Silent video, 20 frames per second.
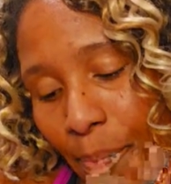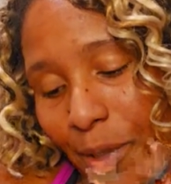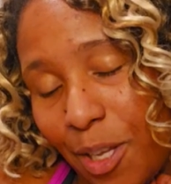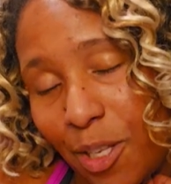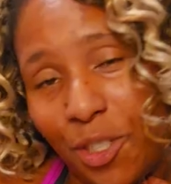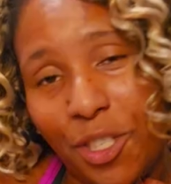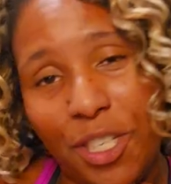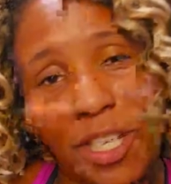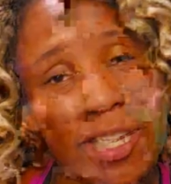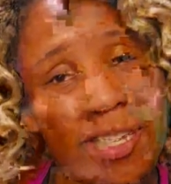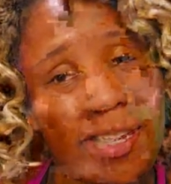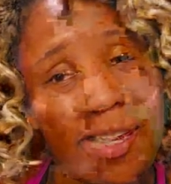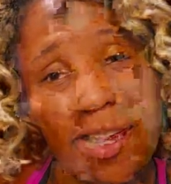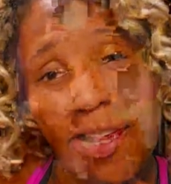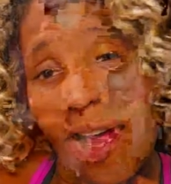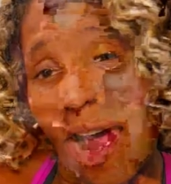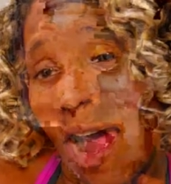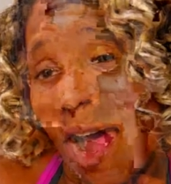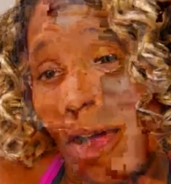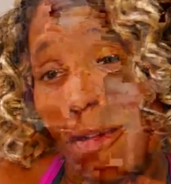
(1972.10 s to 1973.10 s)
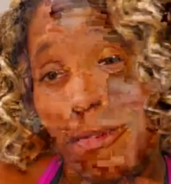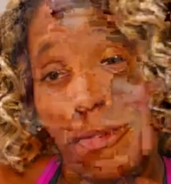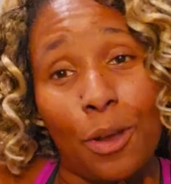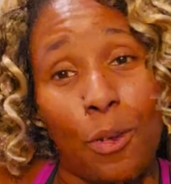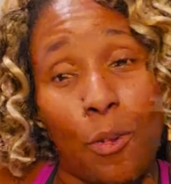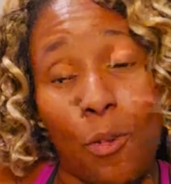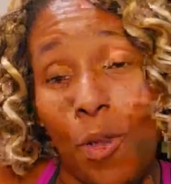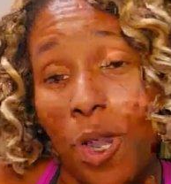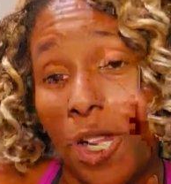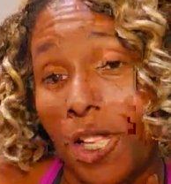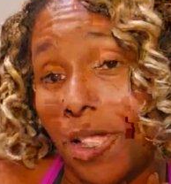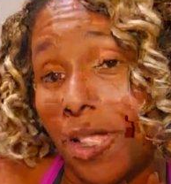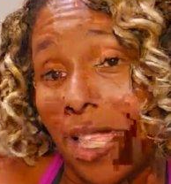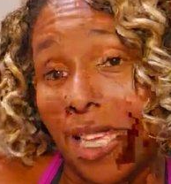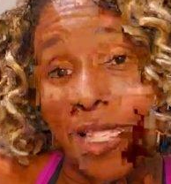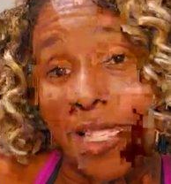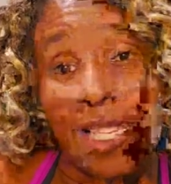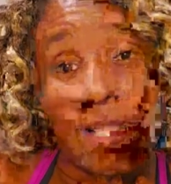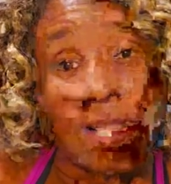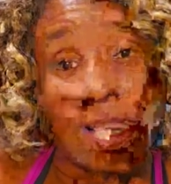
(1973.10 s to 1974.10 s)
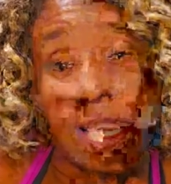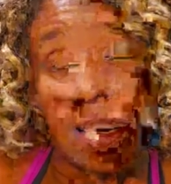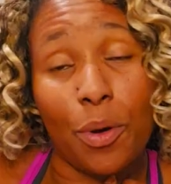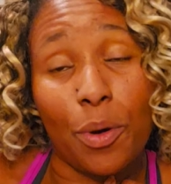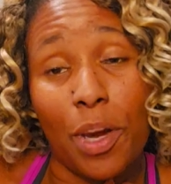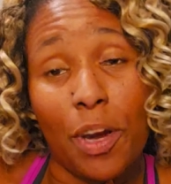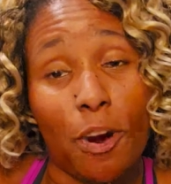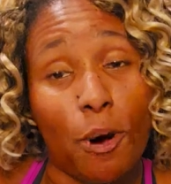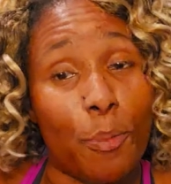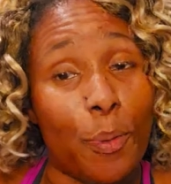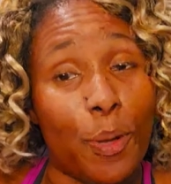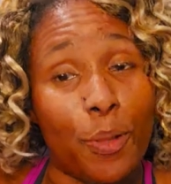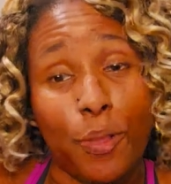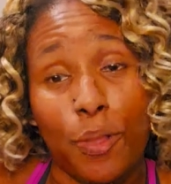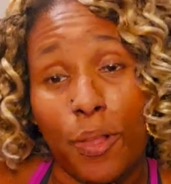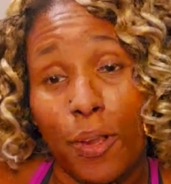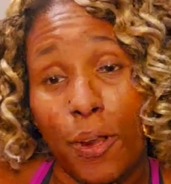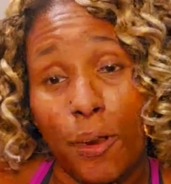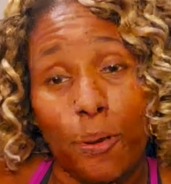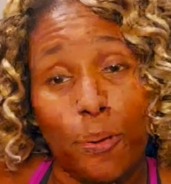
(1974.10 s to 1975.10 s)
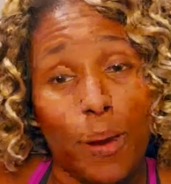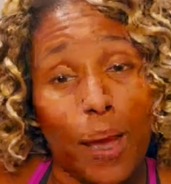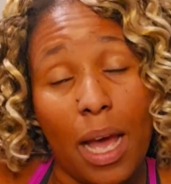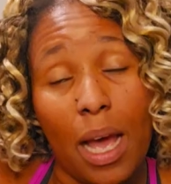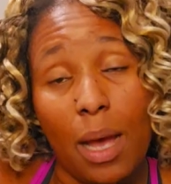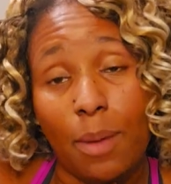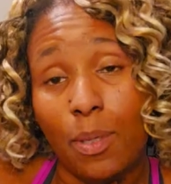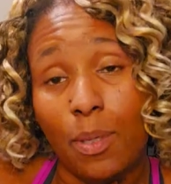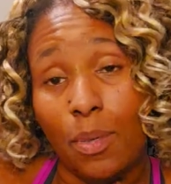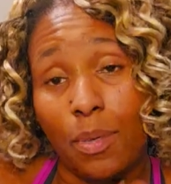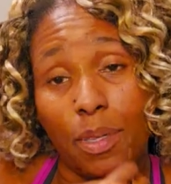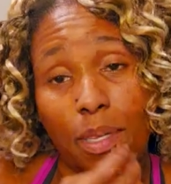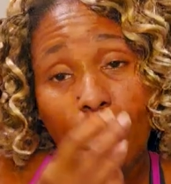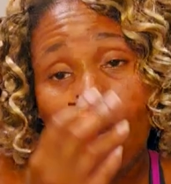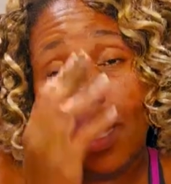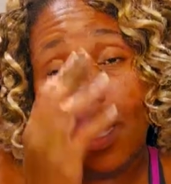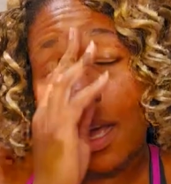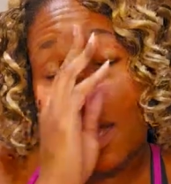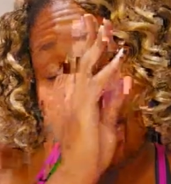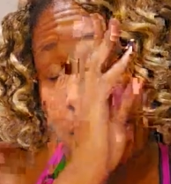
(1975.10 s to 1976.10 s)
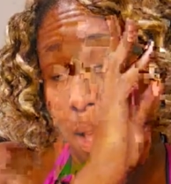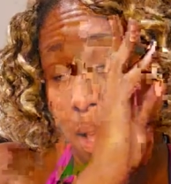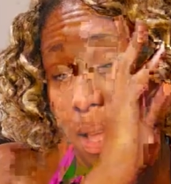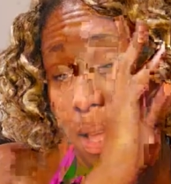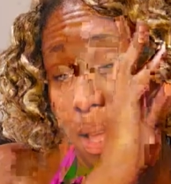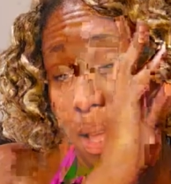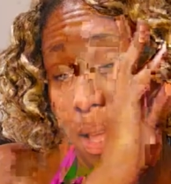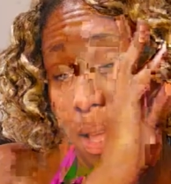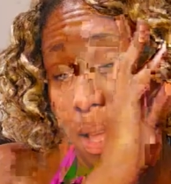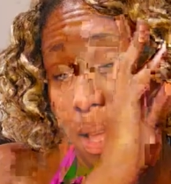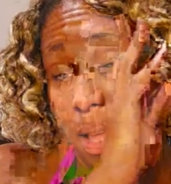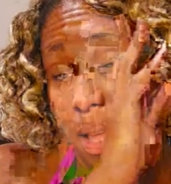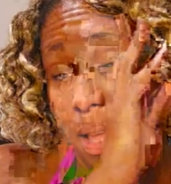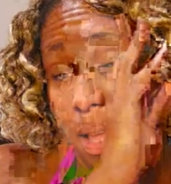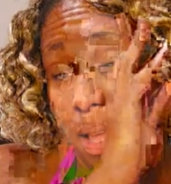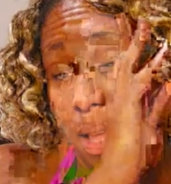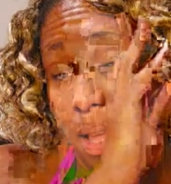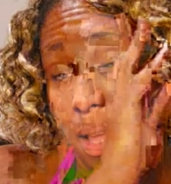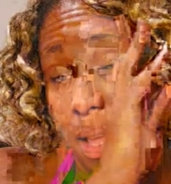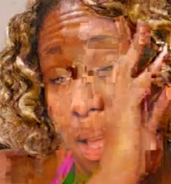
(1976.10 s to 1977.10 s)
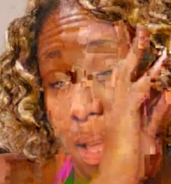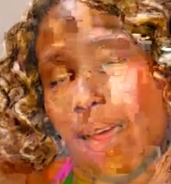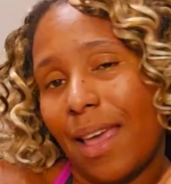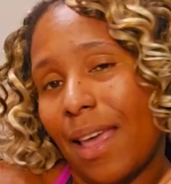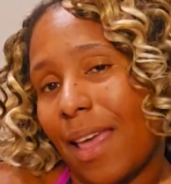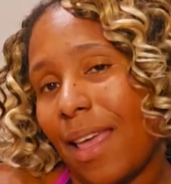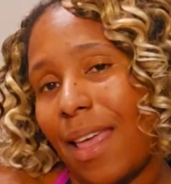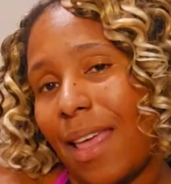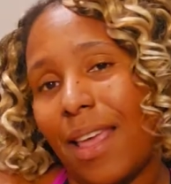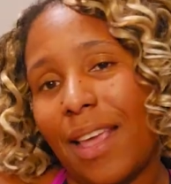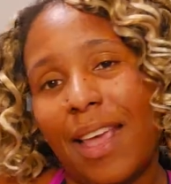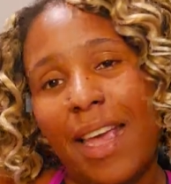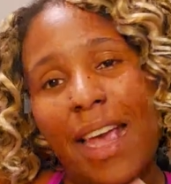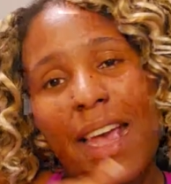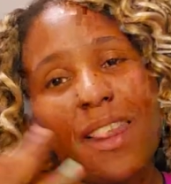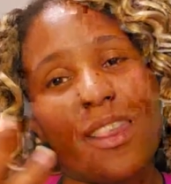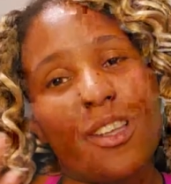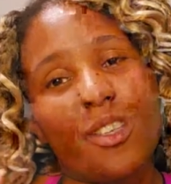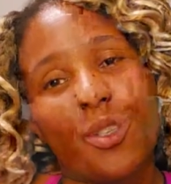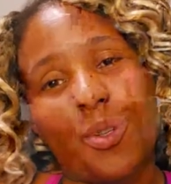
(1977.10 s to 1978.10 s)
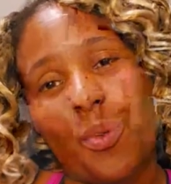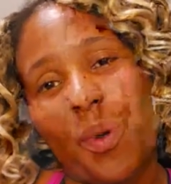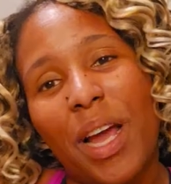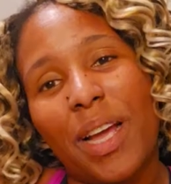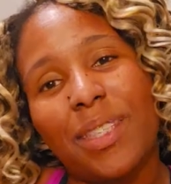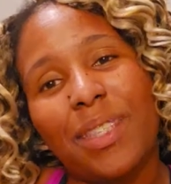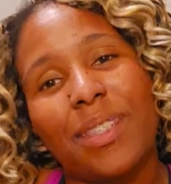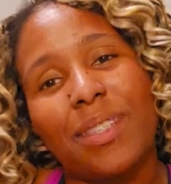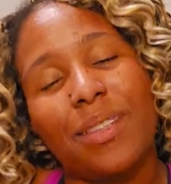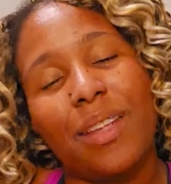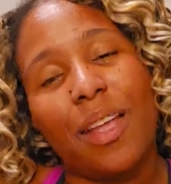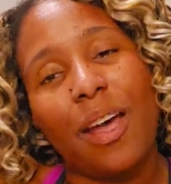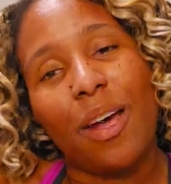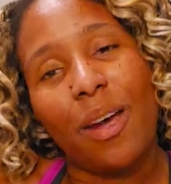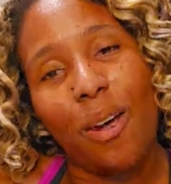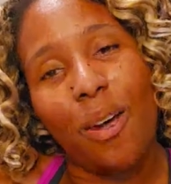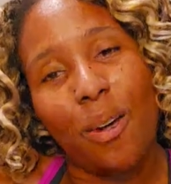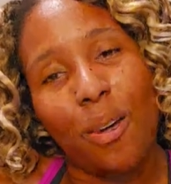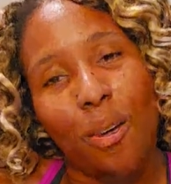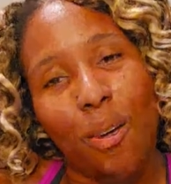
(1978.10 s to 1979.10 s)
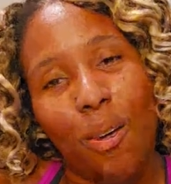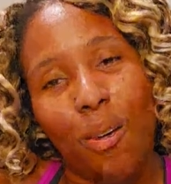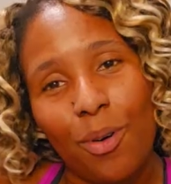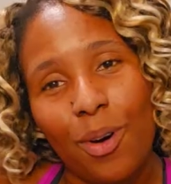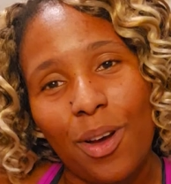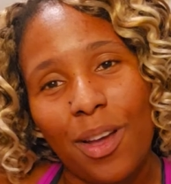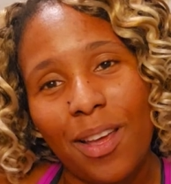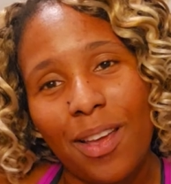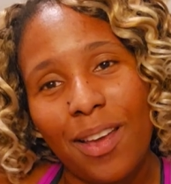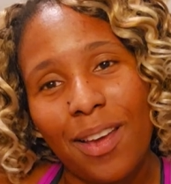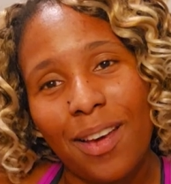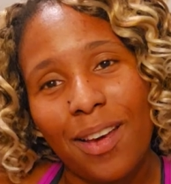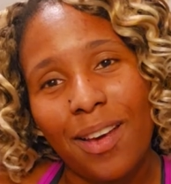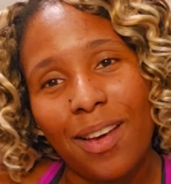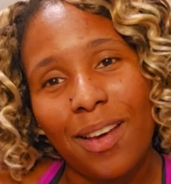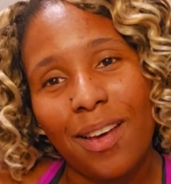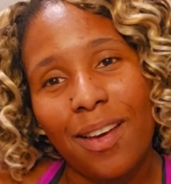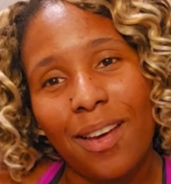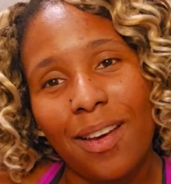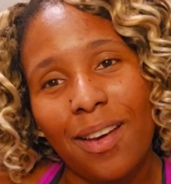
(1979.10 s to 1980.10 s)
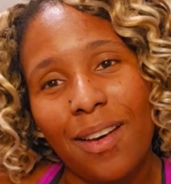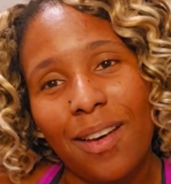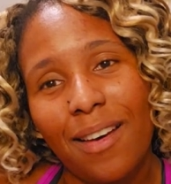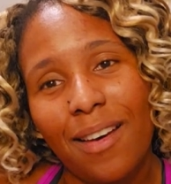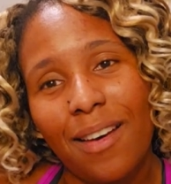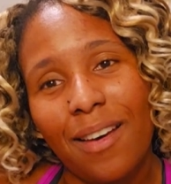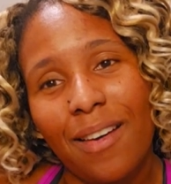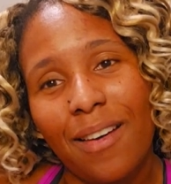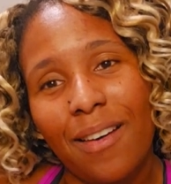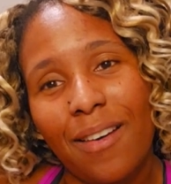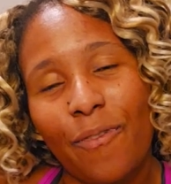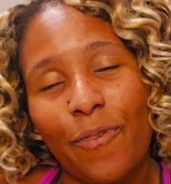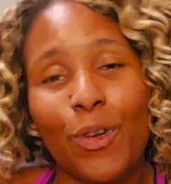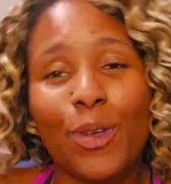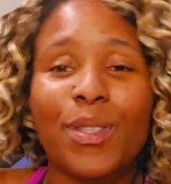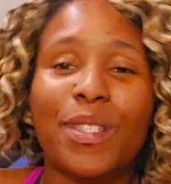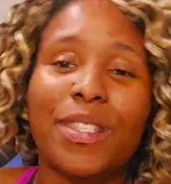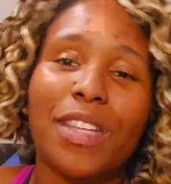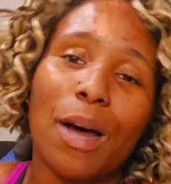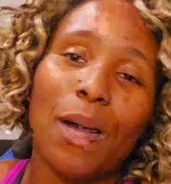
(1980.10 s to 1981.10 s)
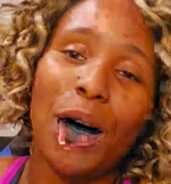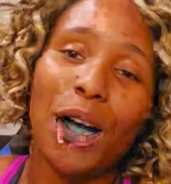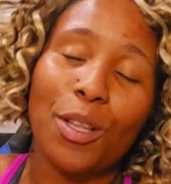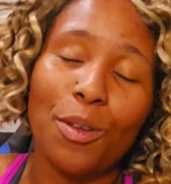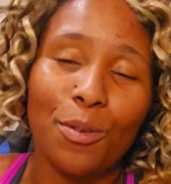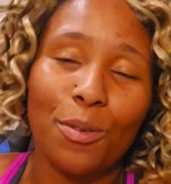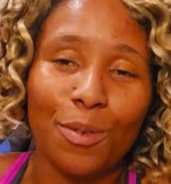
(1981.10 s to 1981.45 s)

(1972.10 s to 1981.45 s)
Gina, I don't know what they did with your hair, but no, absolutely not. And the and the dress, no for someone who